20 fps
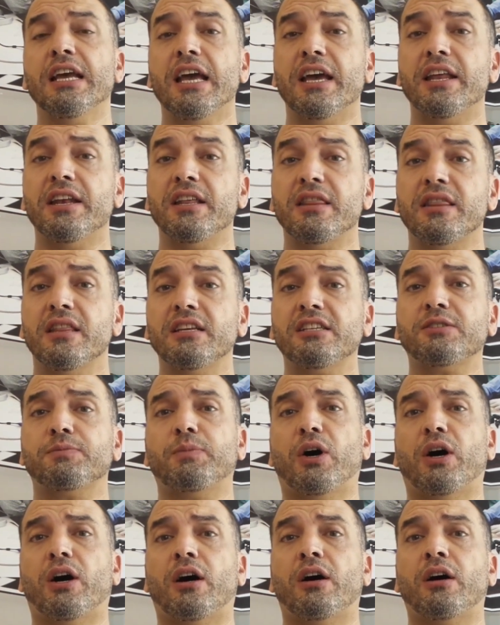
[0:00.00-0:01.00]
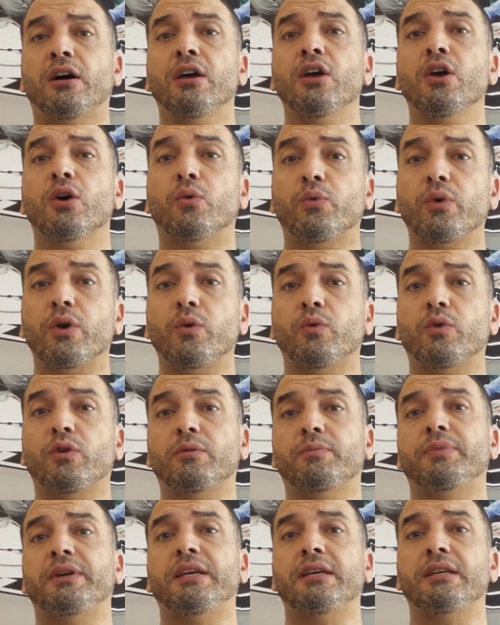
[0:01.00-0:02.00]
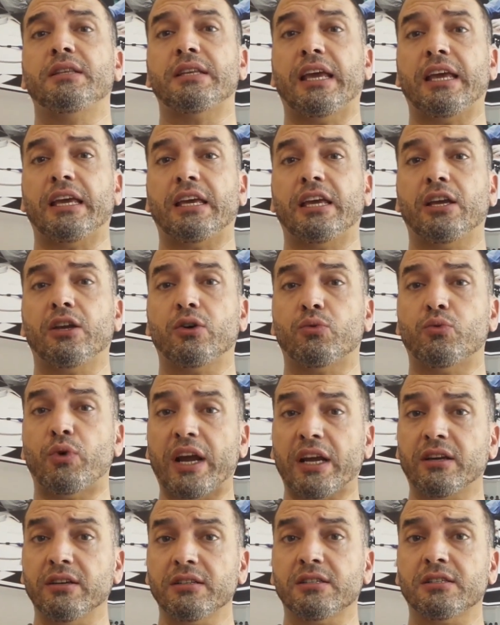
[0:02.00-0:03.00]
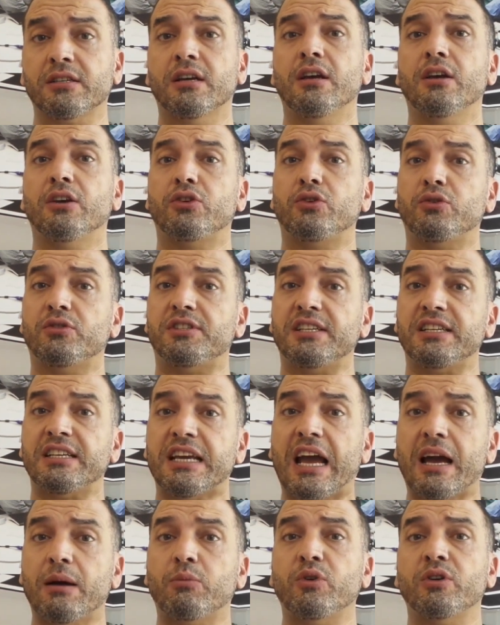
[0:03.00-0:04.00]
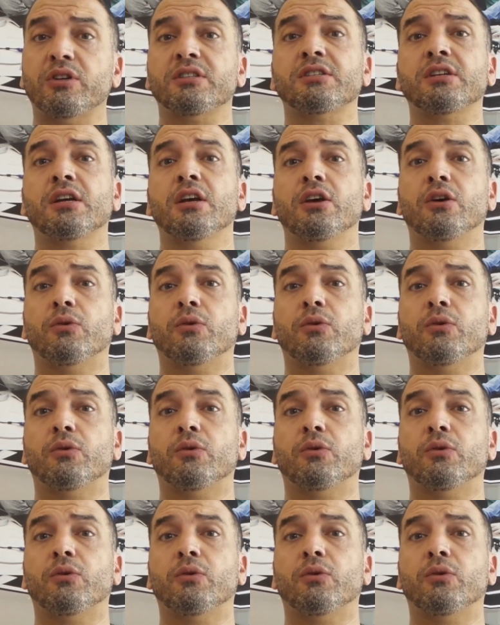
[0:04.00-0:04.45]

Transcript: And in this part, we will be taking records using cameras.